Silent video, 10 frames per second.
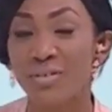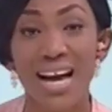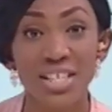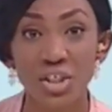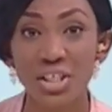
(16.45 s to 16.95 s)

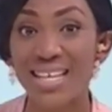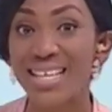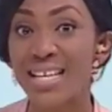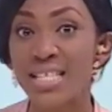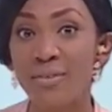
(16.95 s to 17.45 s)
catching
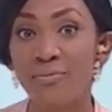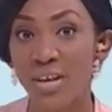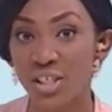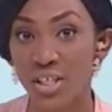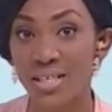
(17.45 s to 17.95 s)
yeast
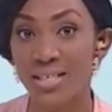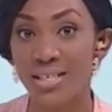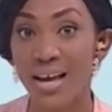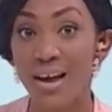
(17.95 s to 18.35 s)
infections